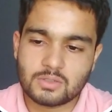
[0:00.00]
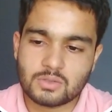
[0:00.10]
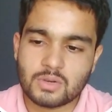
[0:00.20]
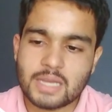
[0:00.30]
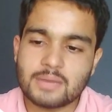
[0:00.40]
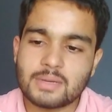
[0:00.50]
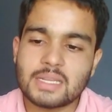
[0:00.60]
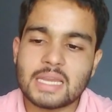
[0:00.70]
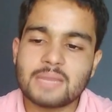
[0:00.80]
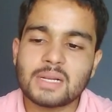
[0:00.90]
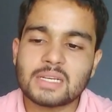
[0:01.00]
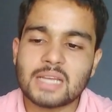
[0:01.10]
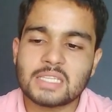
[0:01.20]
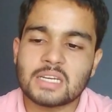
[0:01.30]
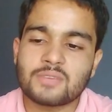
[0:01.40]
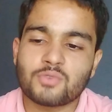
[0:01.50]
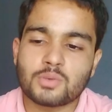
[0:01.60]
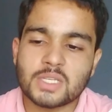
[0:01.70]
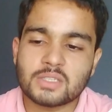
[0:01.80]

So in animal class it would be